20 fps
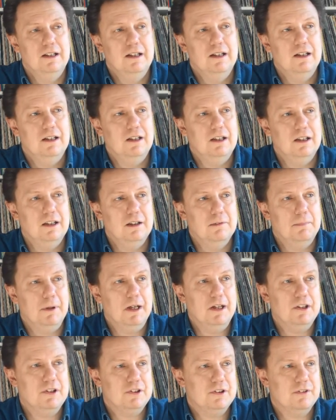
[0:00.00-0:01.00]
at the
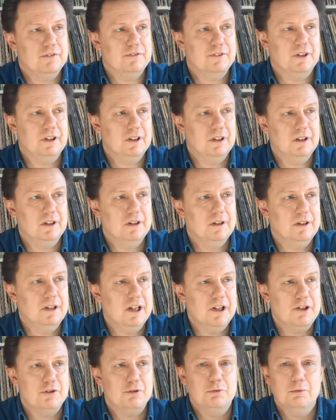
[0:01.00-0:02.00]
base of a
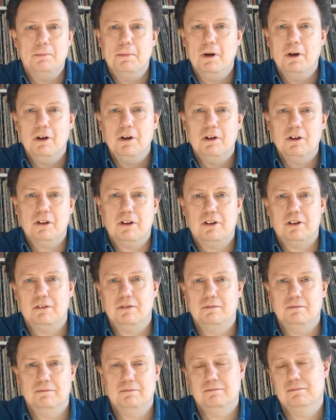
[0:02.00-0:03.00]
national park,
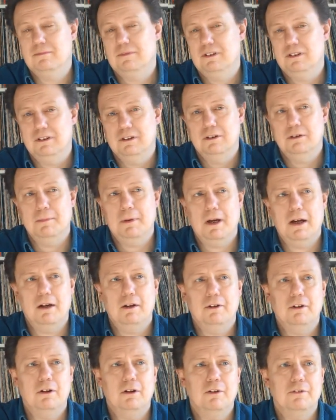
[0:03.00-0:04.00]
about an
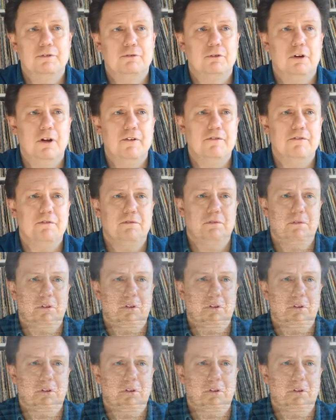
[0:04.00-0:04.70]
hour and a half drive